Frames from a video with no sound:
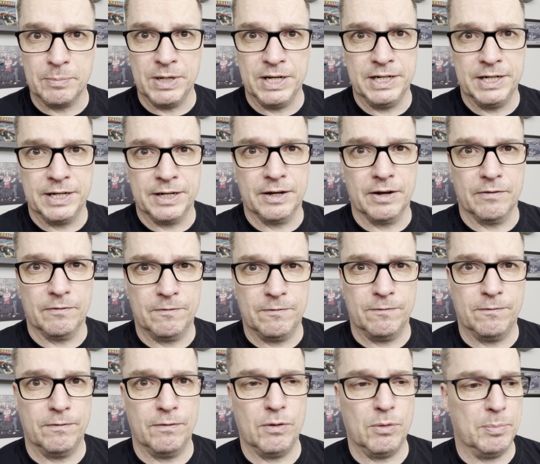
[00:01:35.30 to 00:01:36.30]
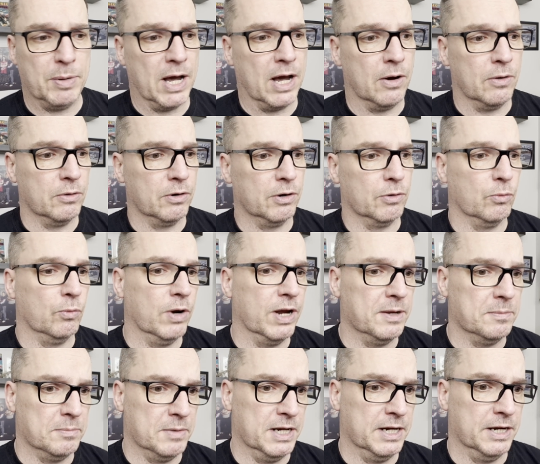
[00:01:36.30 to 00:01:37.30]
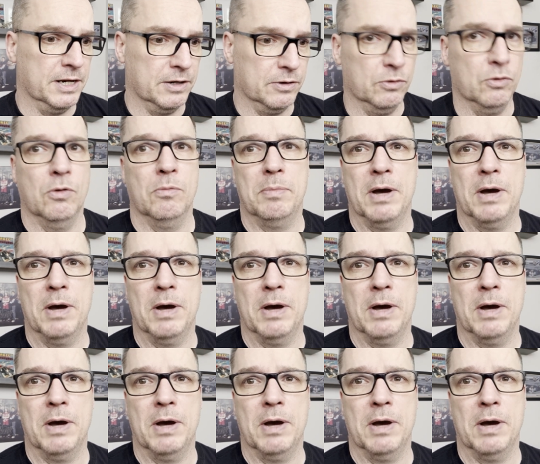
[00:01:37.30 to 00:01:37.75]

meaning full power, white meaning no